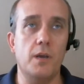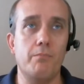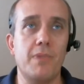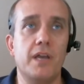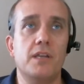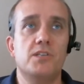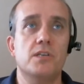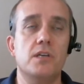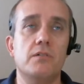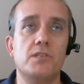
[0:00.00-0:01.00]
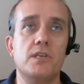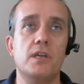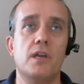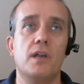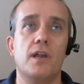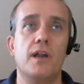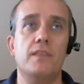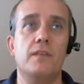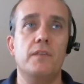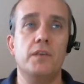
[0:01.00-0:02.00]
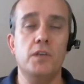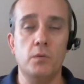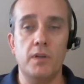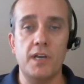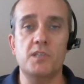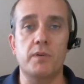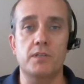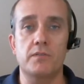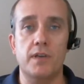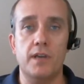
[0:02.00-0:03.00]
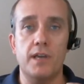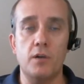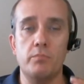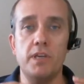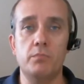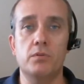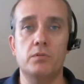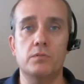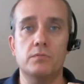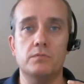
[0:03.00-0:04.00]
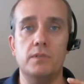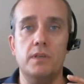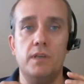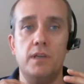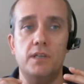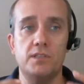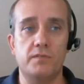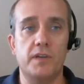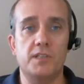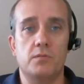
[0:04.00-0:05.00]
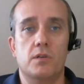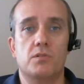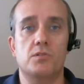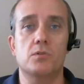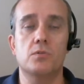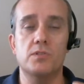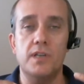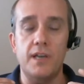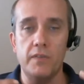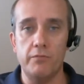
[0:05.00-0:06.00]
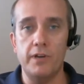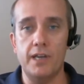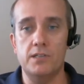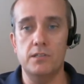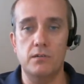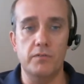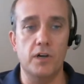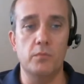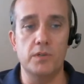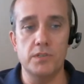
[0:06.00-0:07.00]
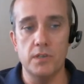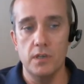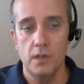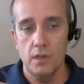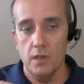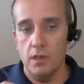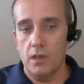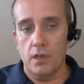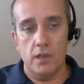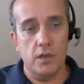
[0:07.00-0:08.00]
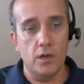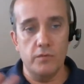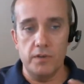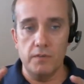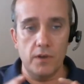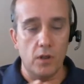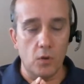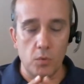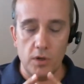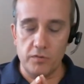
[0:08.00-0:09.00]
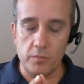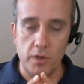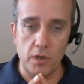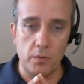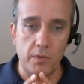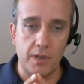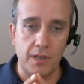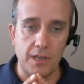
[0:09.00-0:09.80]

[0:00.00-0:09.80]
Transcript: and manage security, and then the human aspect of that, how people interface with those tools and how they react to their environment. COVID and the whole work from home